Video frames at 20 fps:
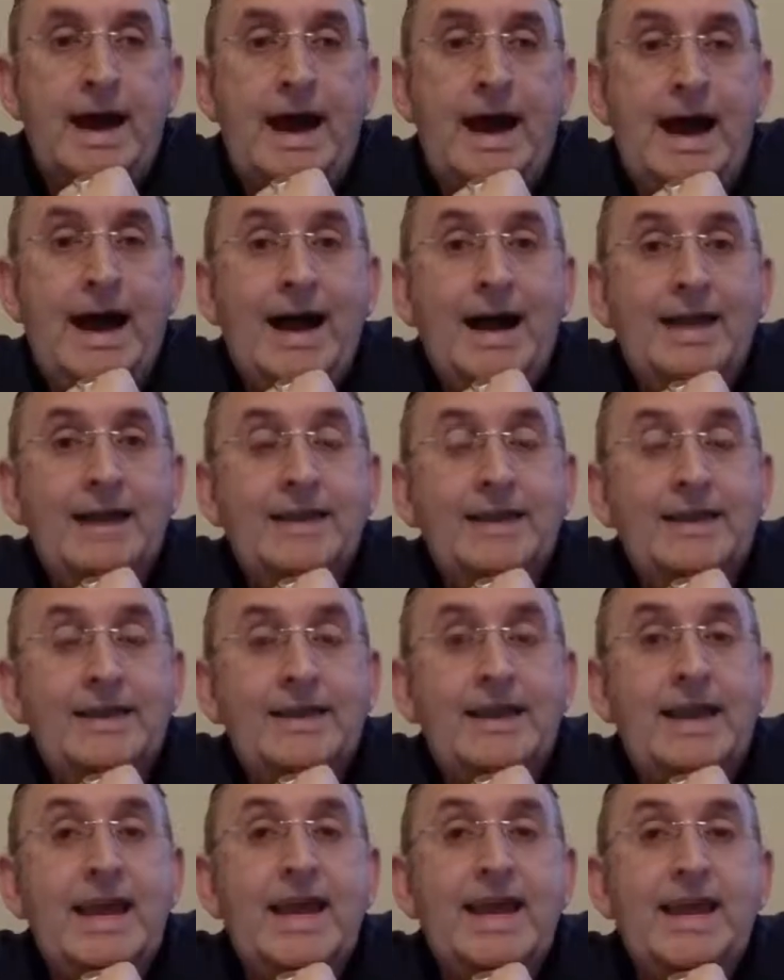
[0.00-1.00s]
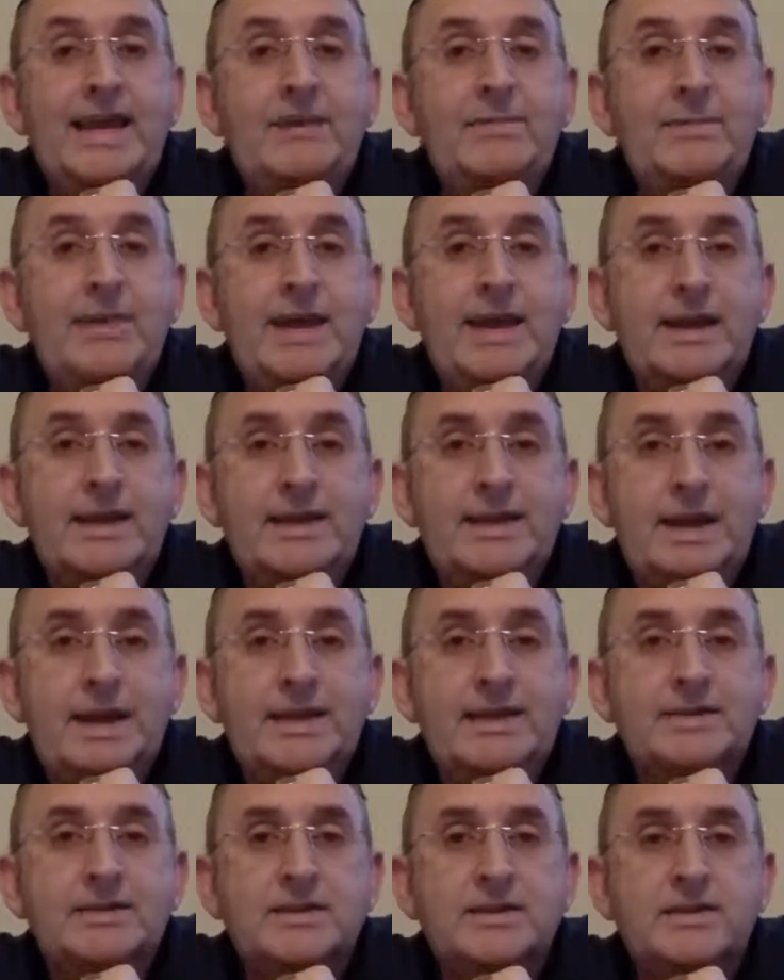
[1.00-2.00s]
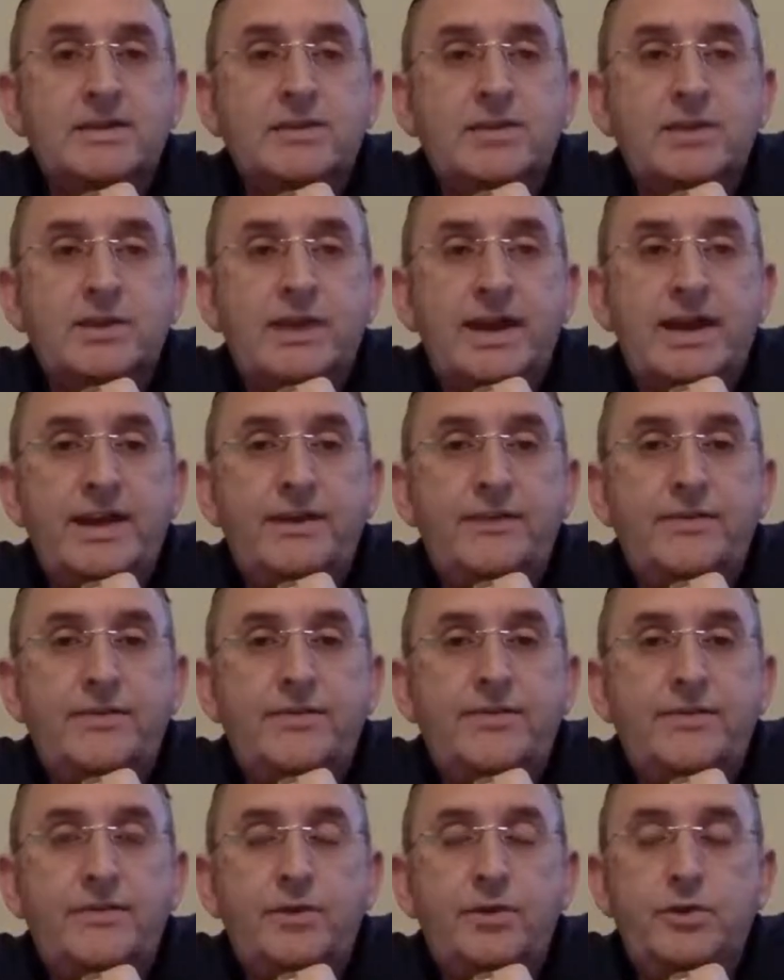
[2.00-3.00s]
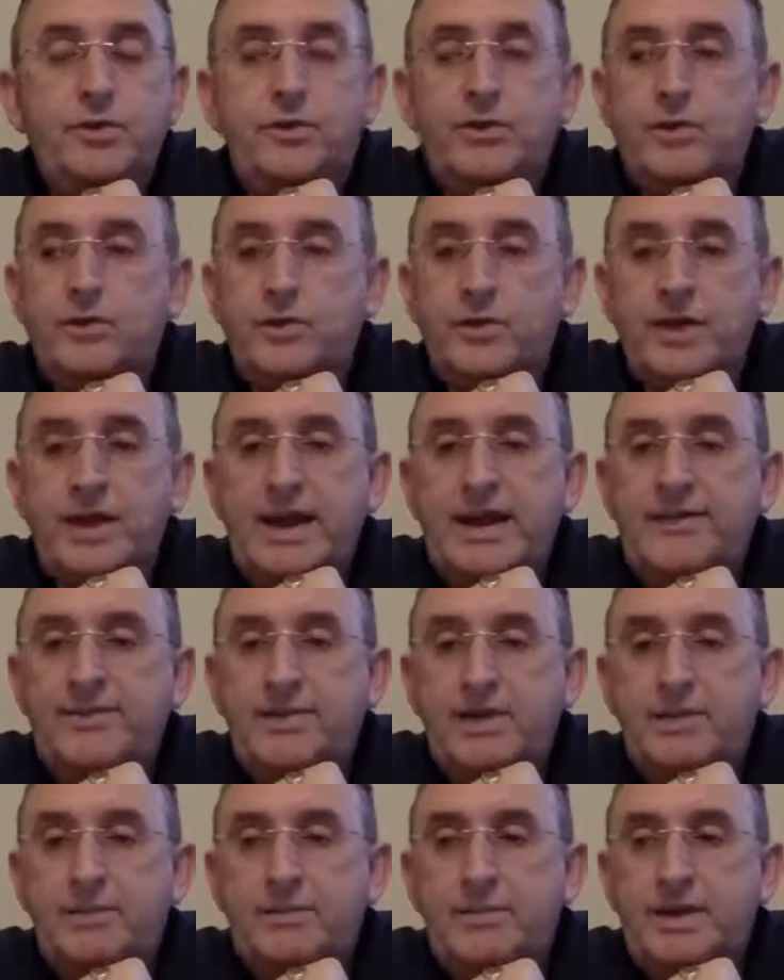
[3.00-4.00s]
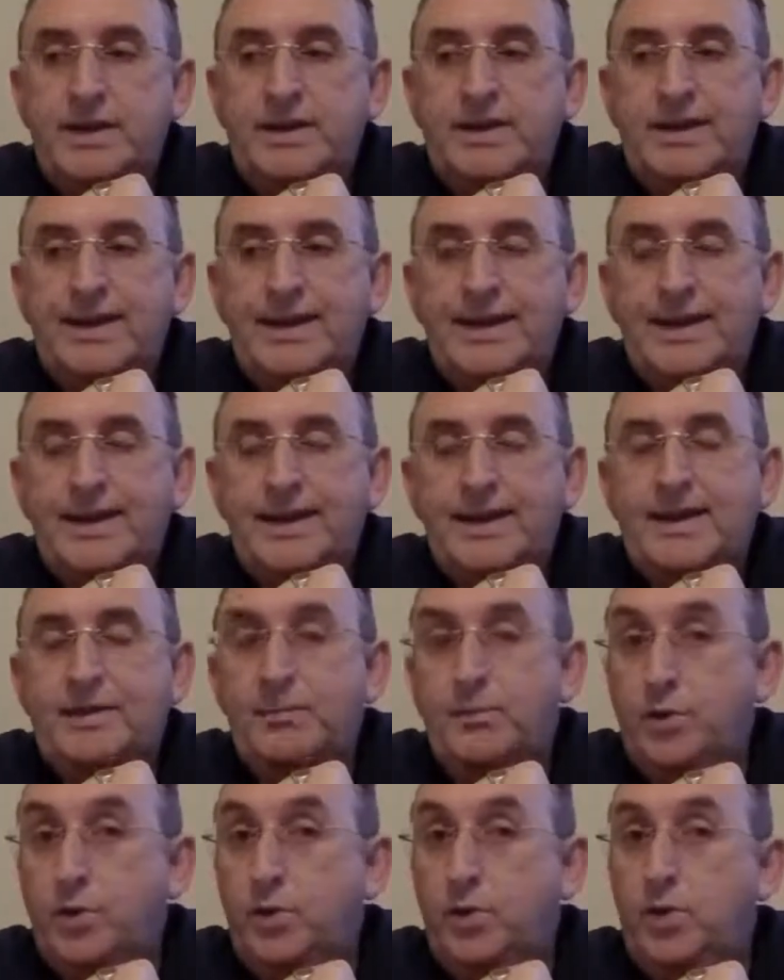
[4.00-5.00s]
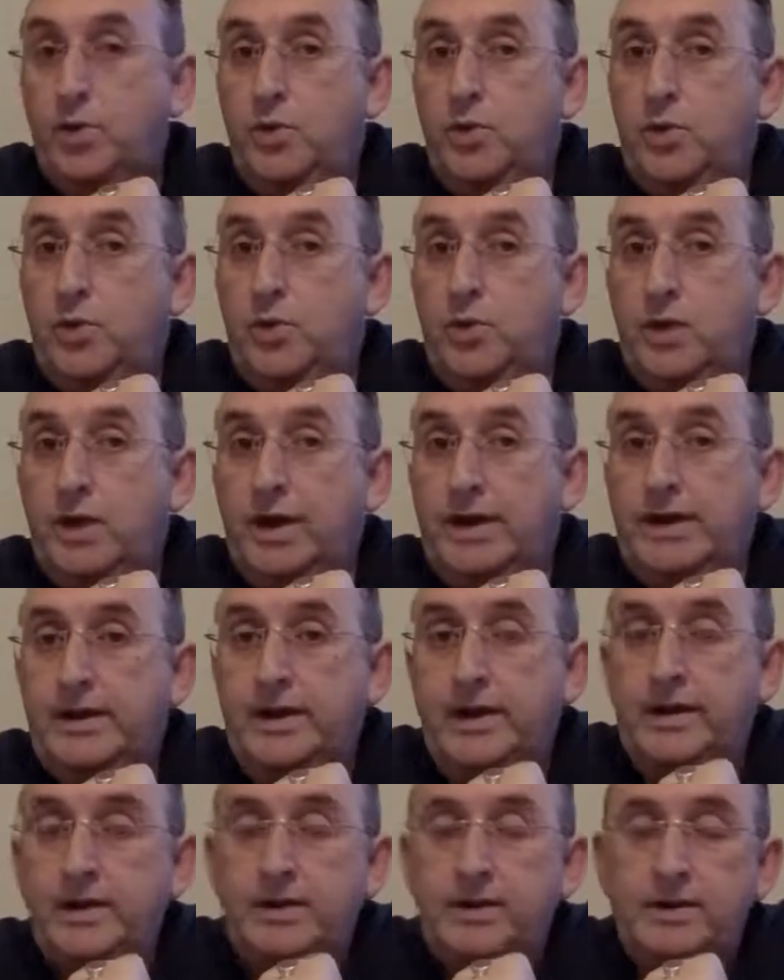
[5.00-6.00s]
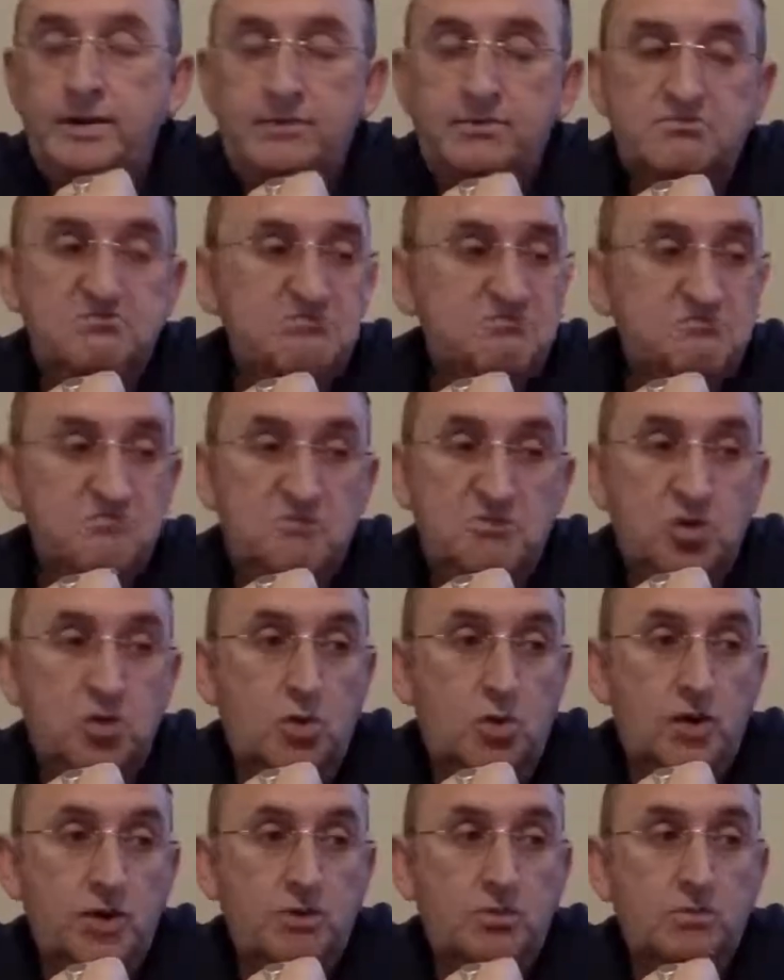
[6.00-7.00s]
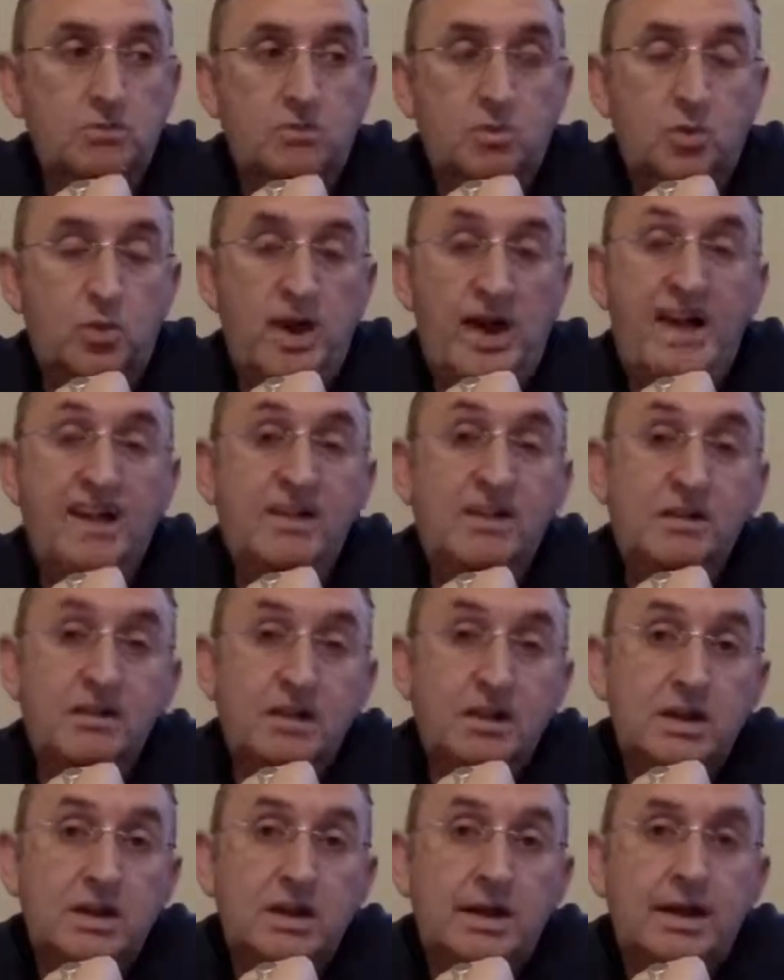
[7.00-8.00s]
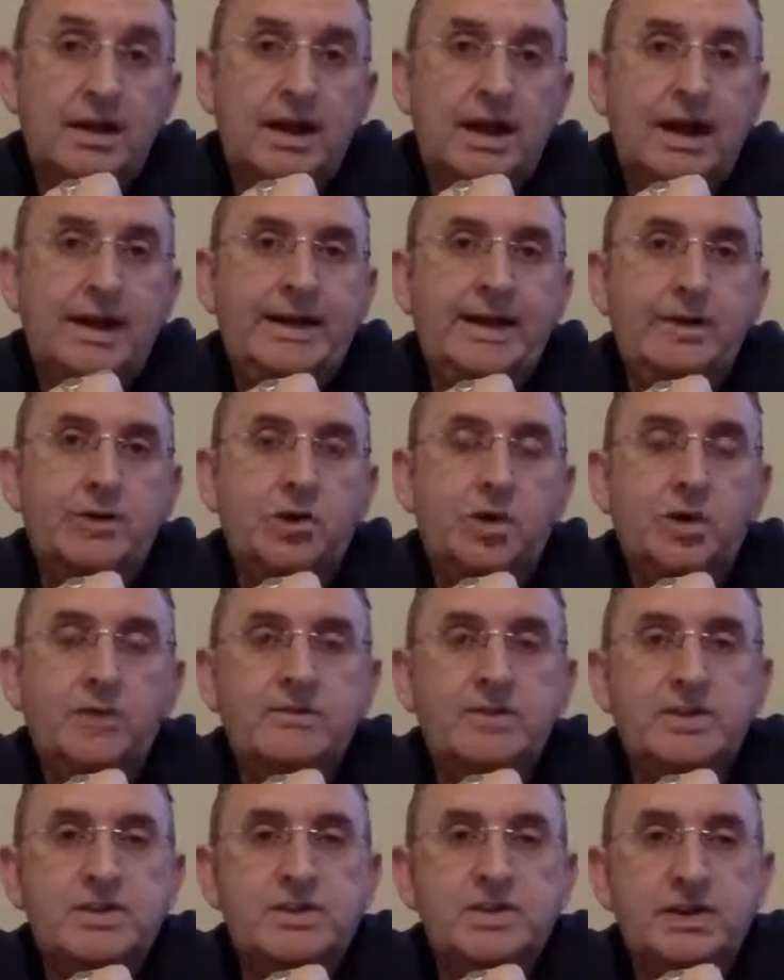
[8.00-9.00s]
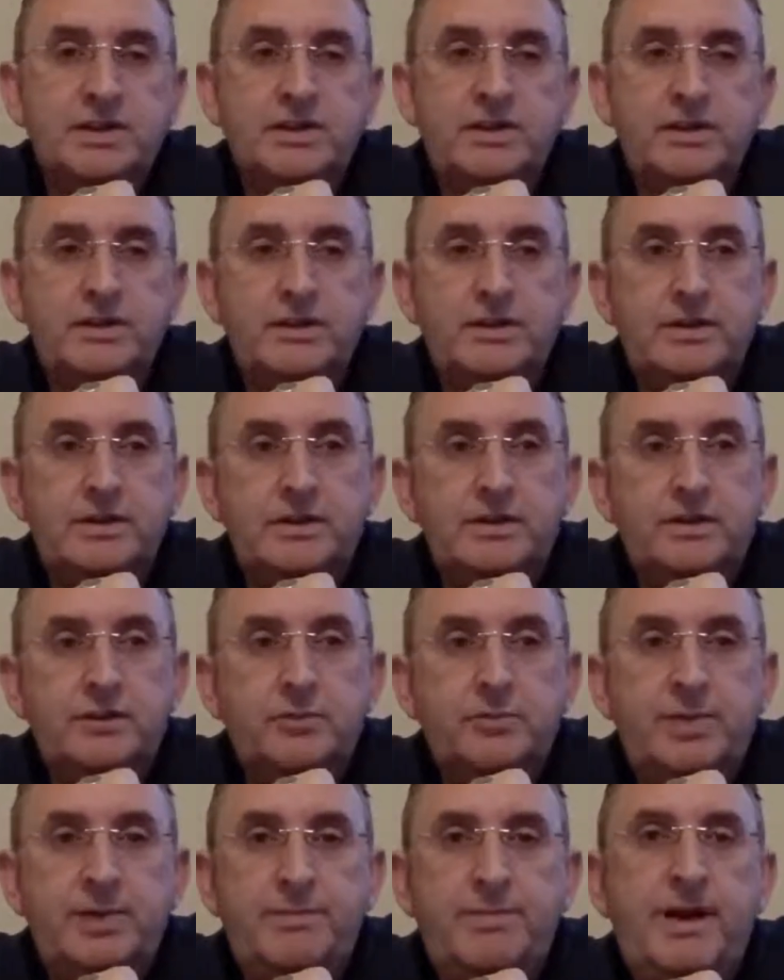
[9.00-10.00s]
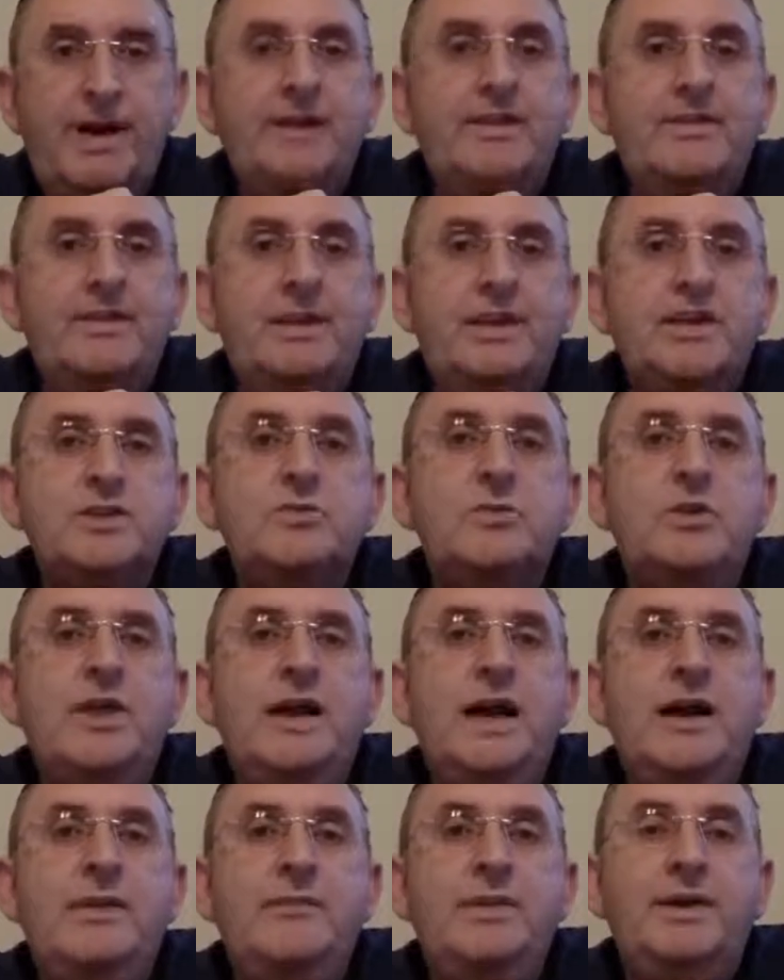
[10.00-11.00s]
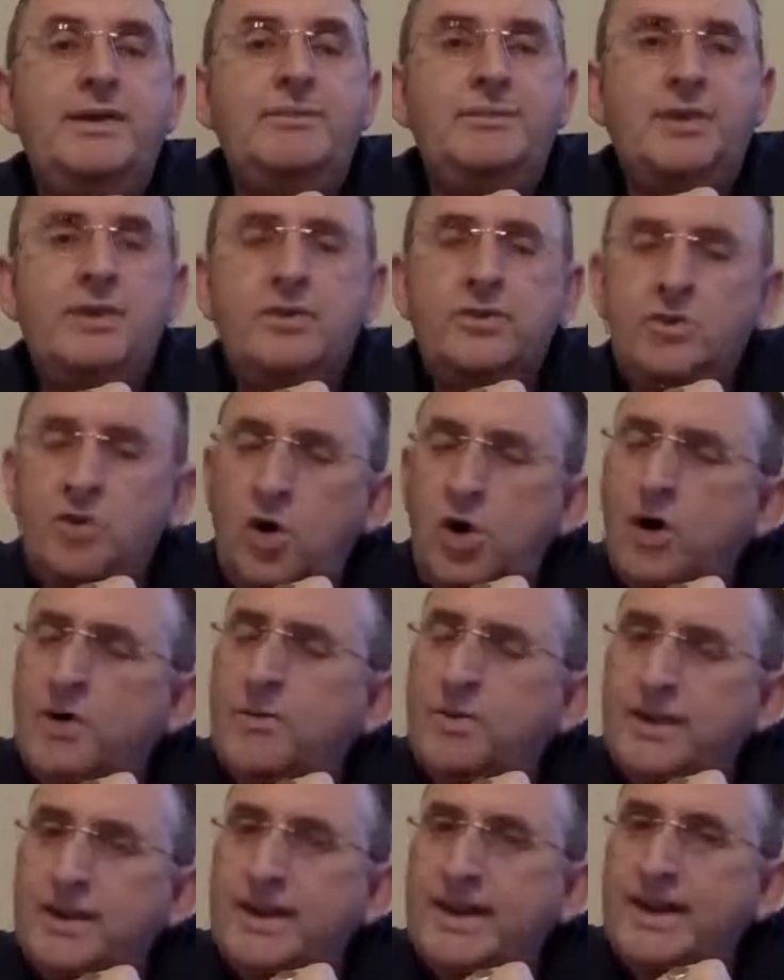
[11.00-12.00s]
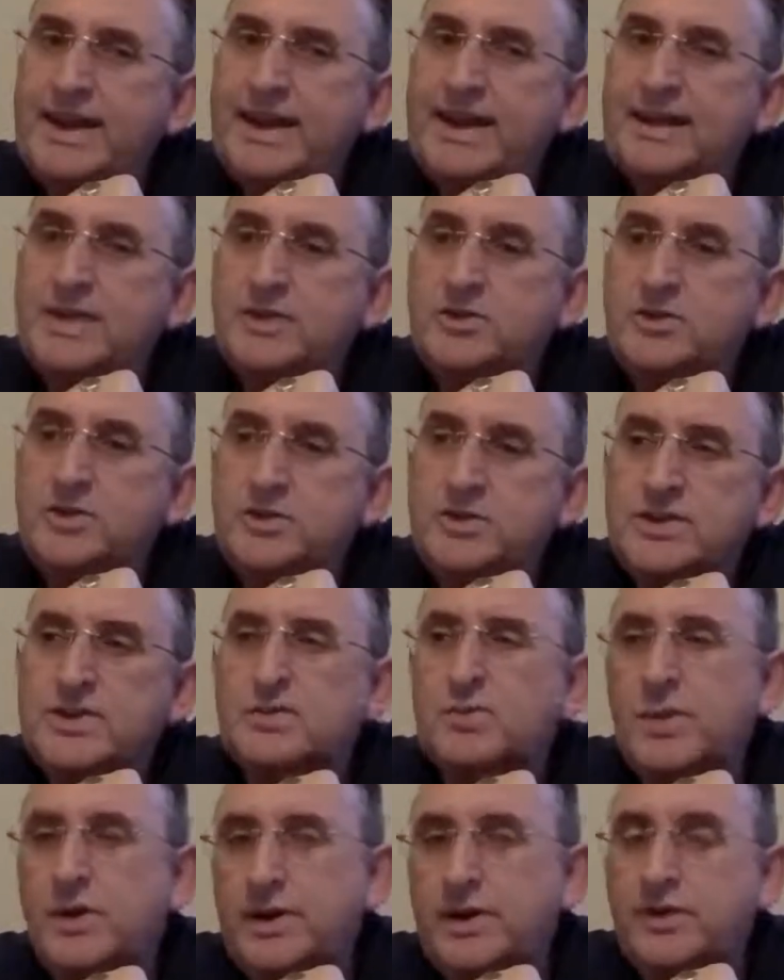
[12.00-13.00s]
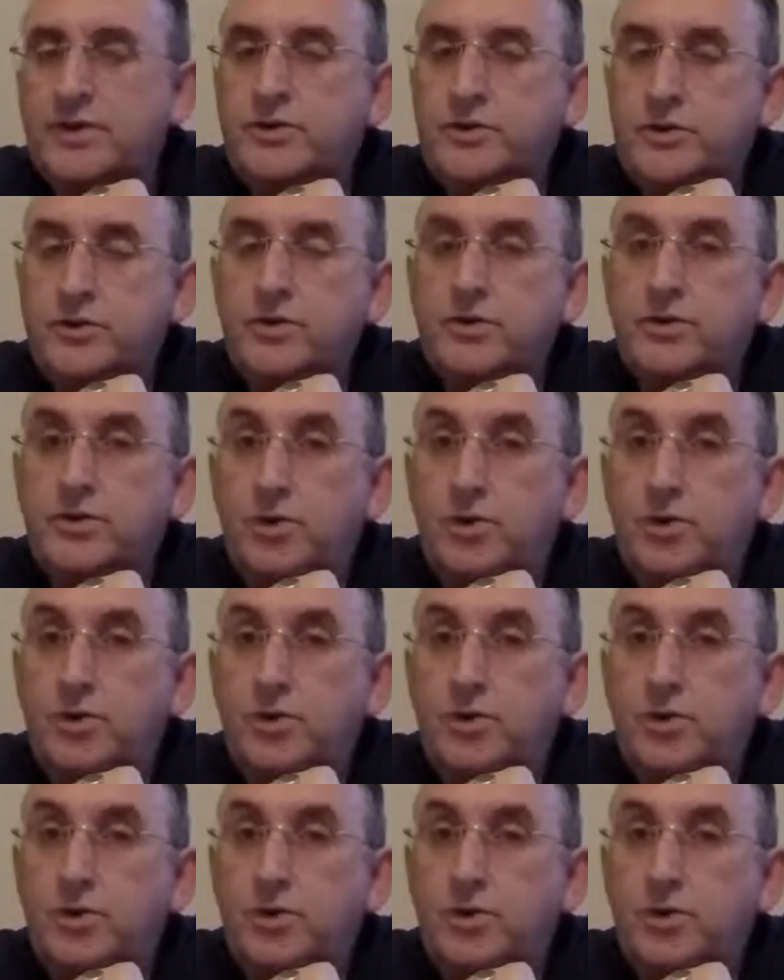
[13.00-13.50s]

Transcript: And they can make things in your life, your life can be tickety-boo and going well, and then all of a sudden there'll be bad things will happen. But normally it's not just one or two.